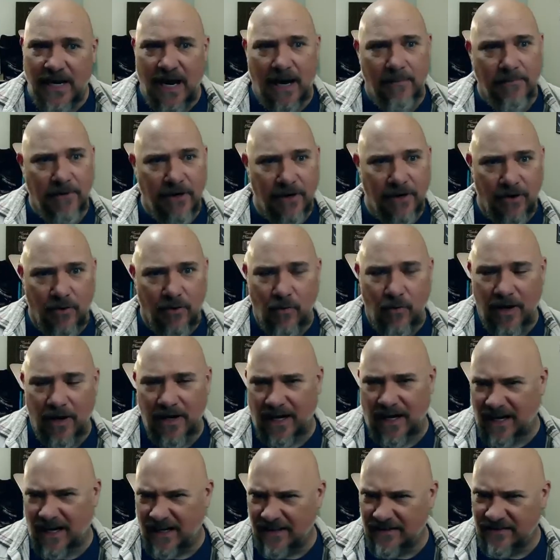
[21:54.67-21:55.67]
I'm going to want
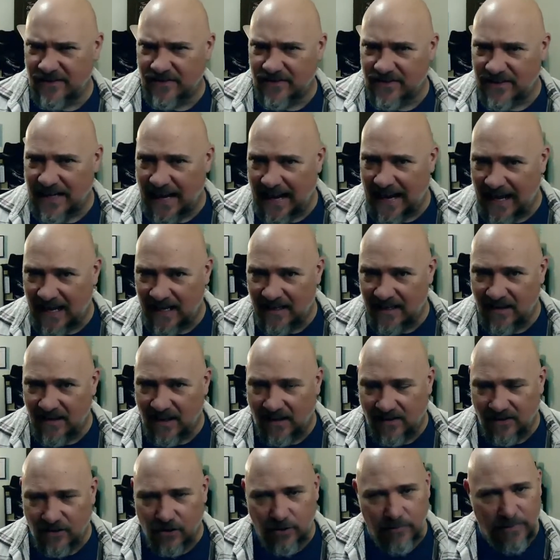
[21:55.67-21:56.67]
to understand a
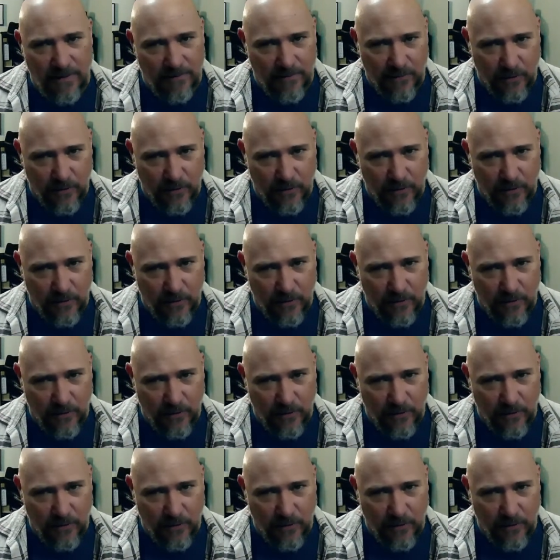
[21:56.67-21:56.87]
little bit